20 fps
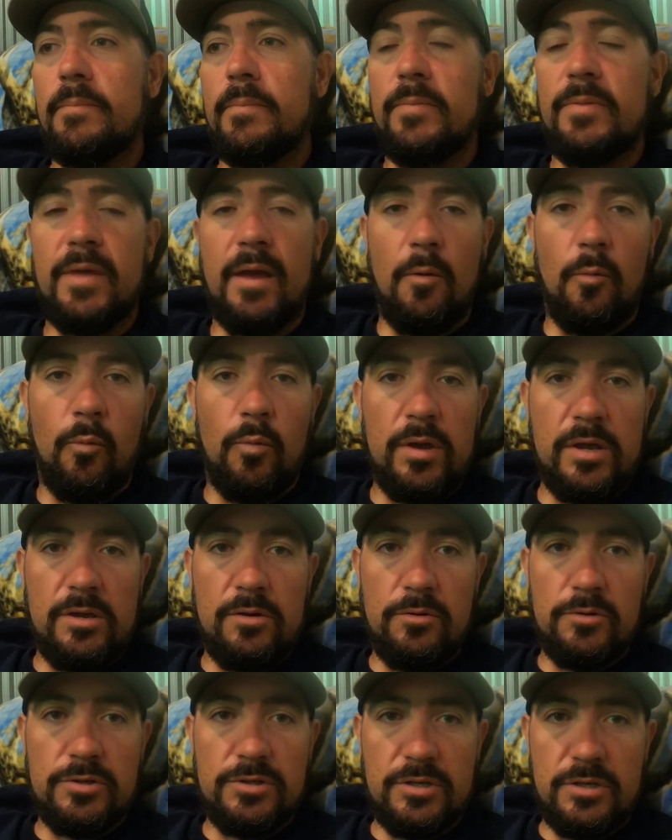that we
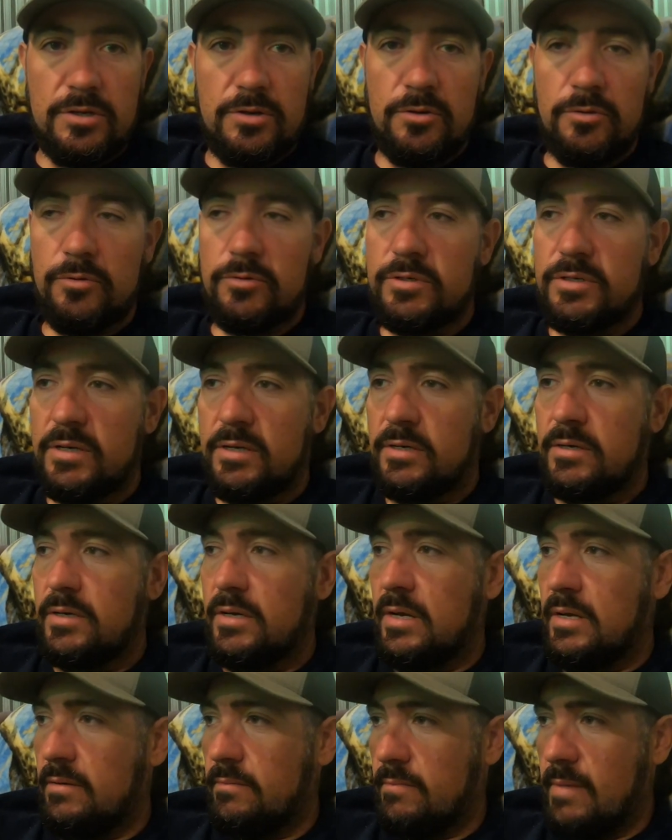used to use
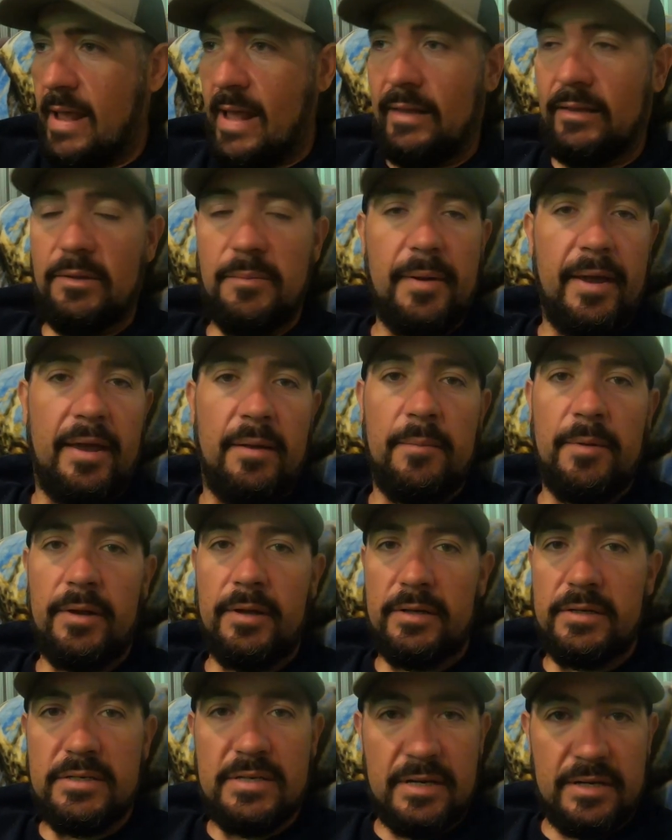in Alabama
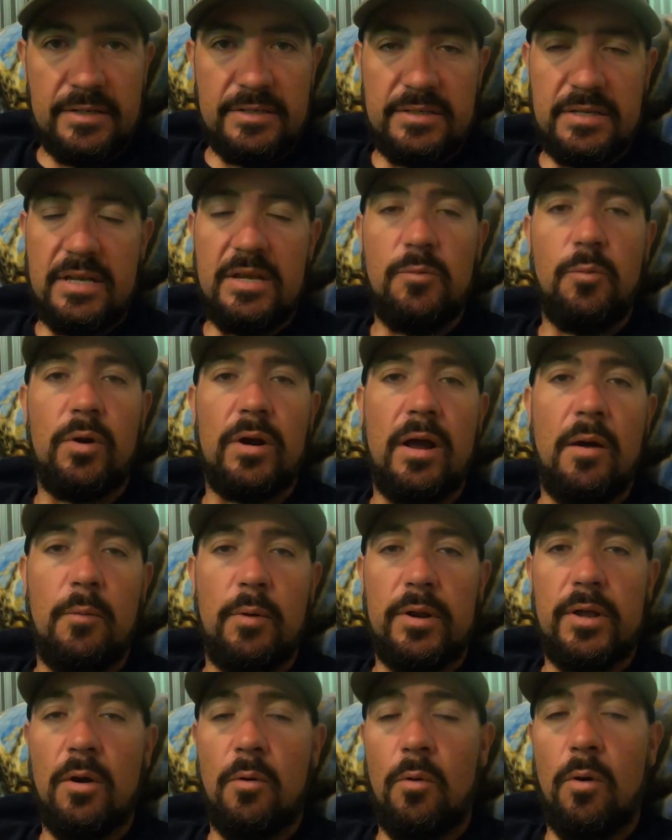and Tennessee when I
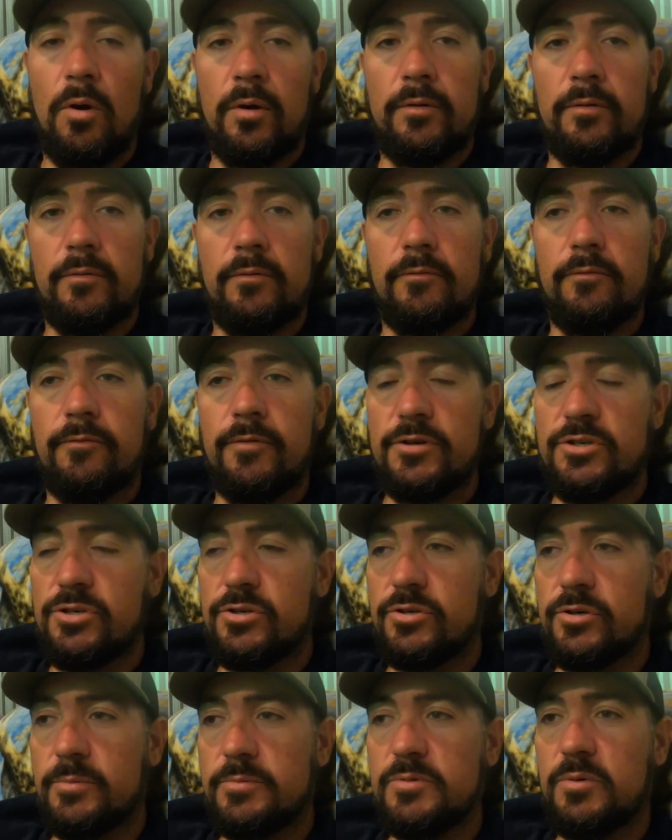would go on
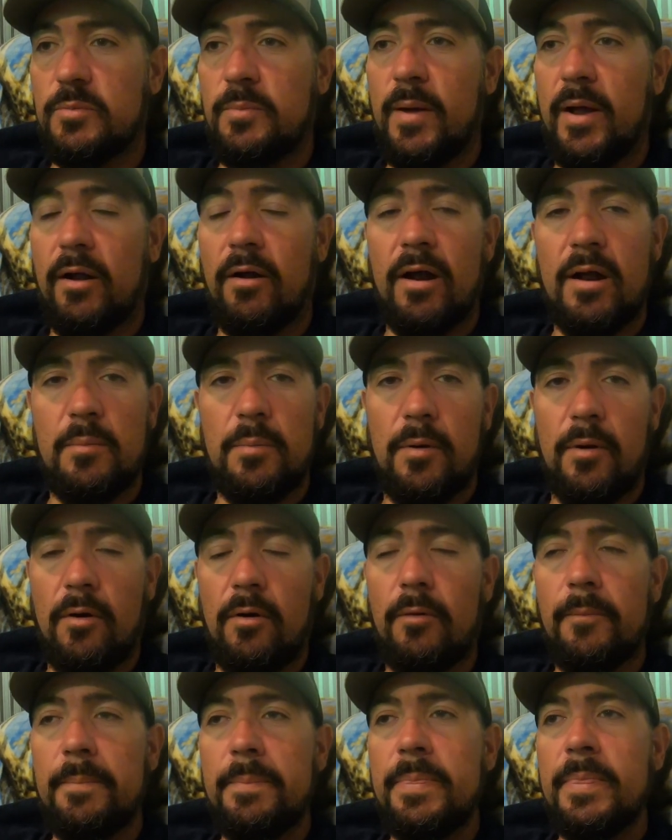fishing trips with my
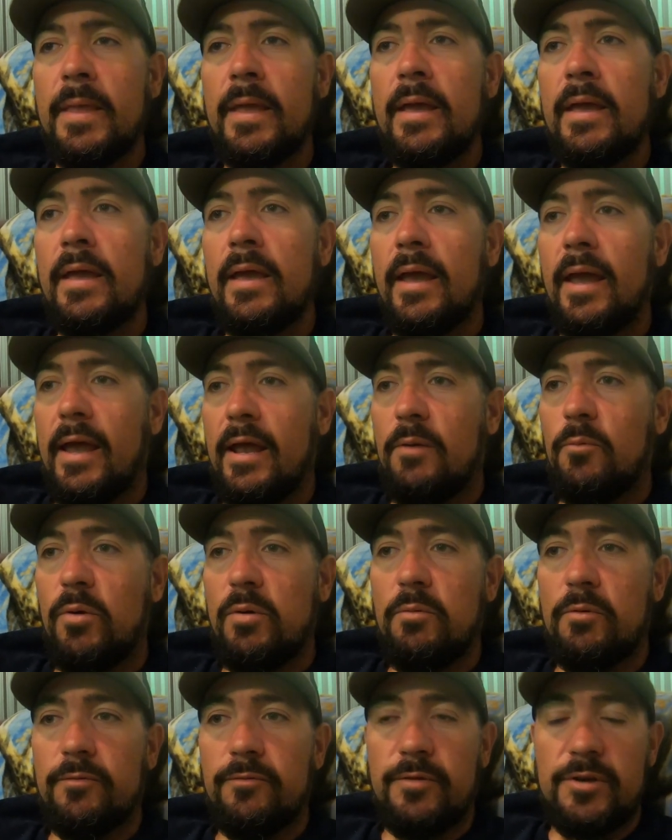grandpa, and we
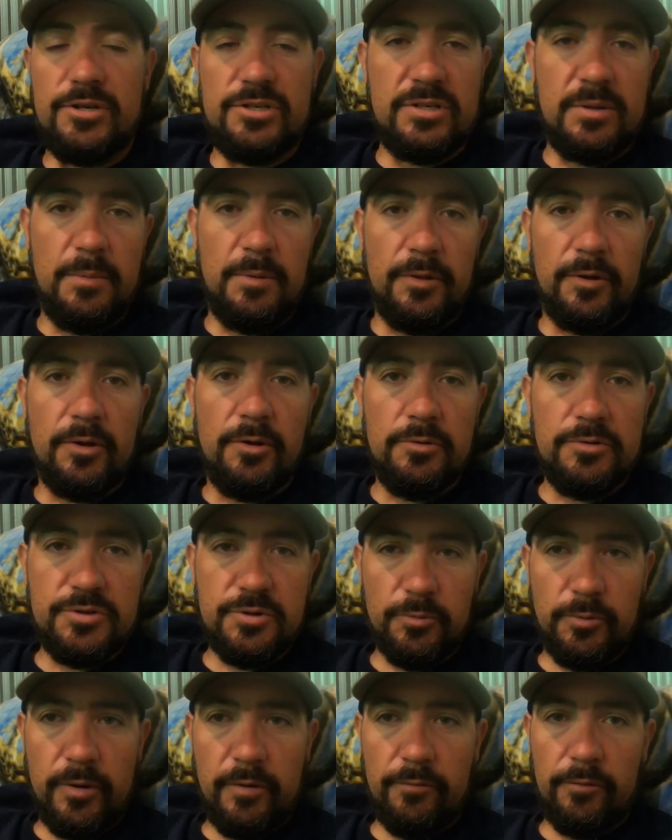would fish some of the
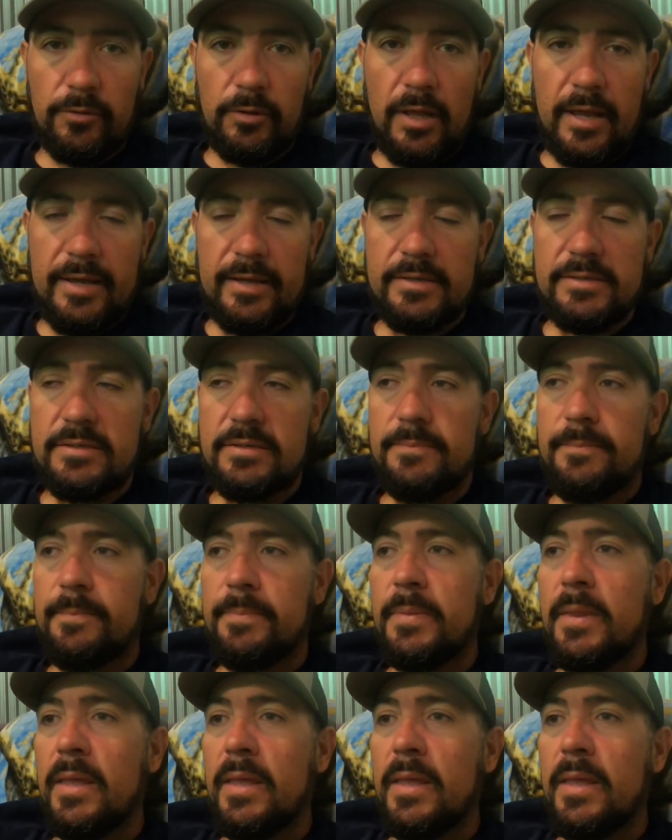Coosa River lakes.